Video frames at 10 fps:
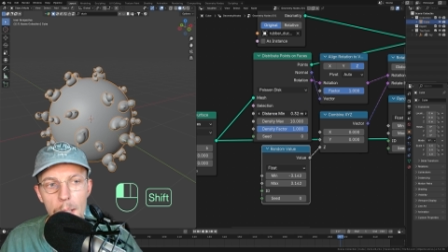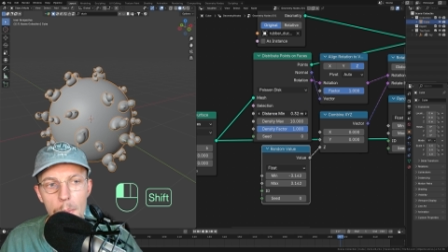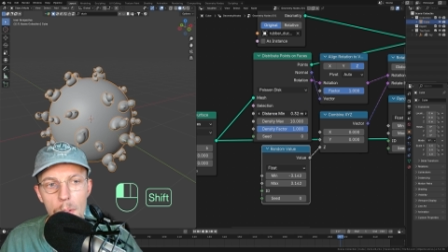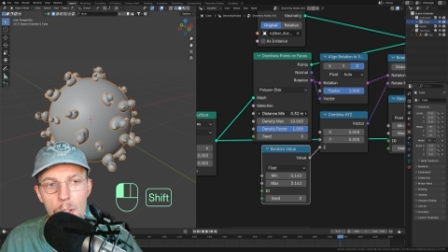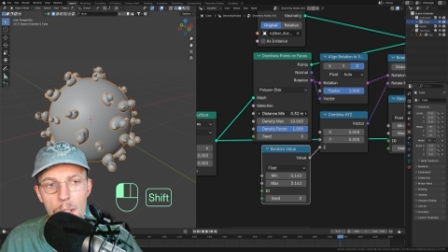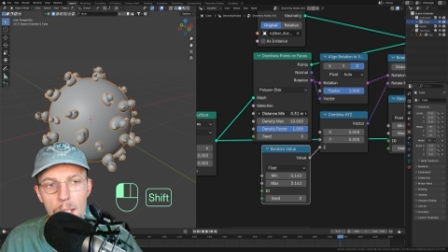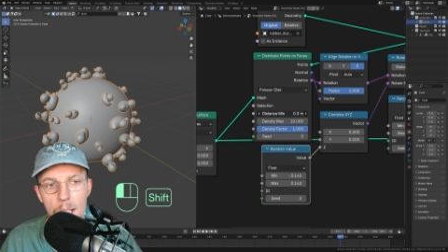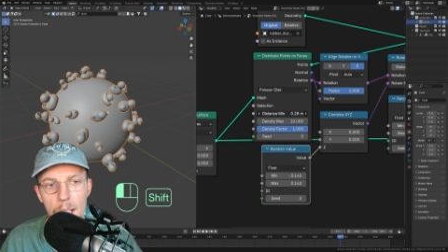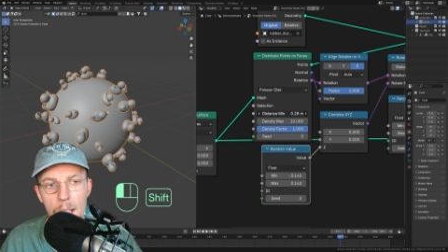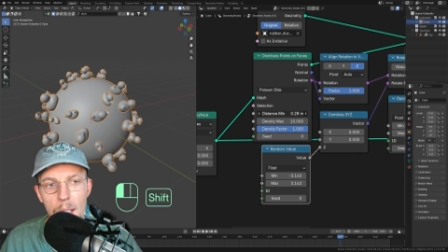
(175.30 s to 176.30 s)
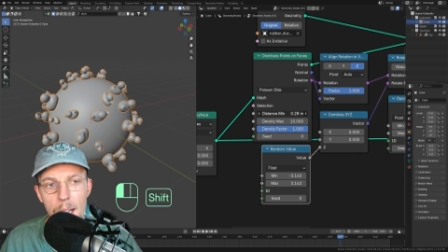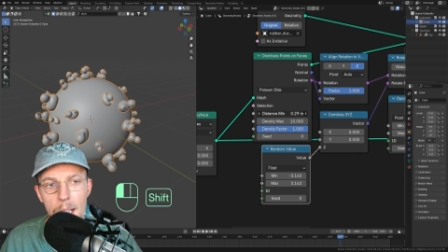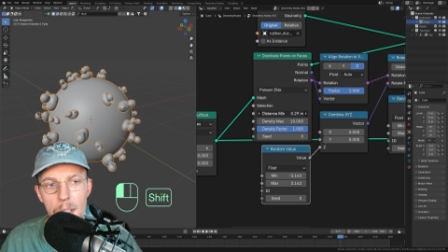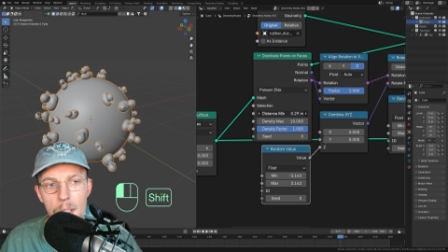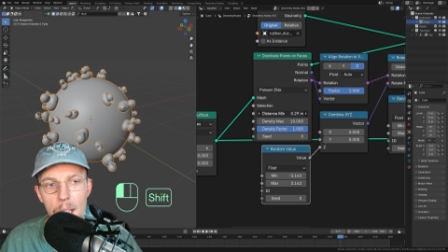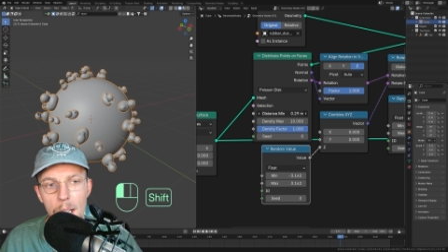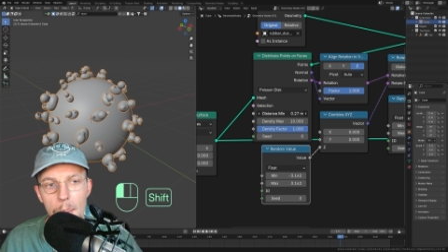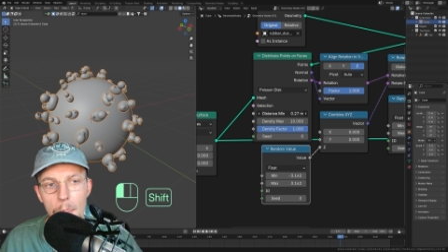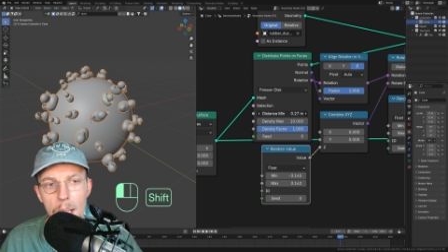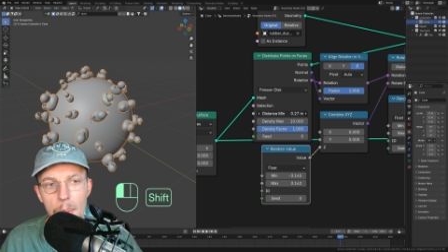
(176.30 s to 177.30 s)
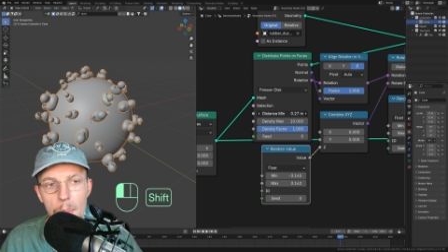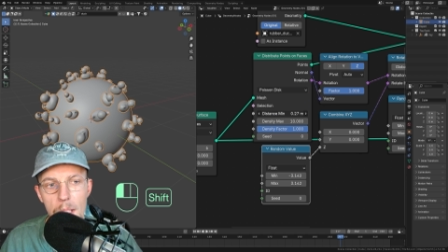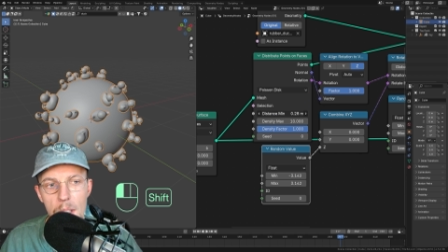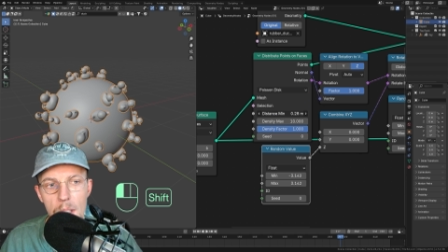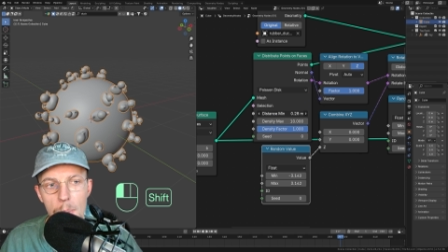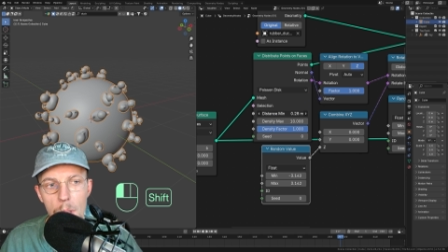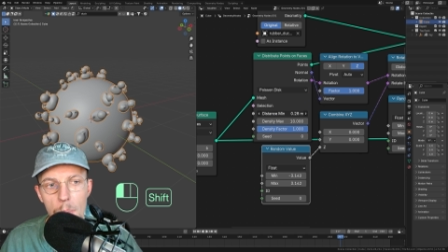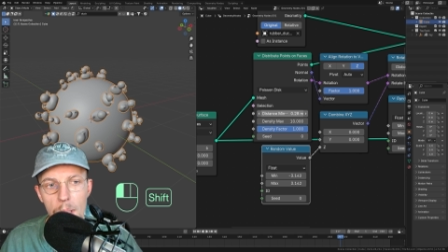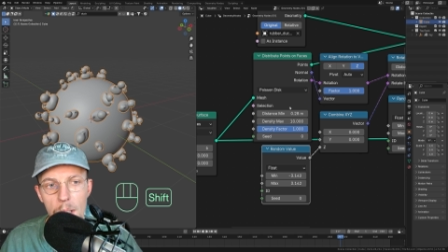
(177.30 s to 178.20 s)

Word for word: will just set a nice minimum distance between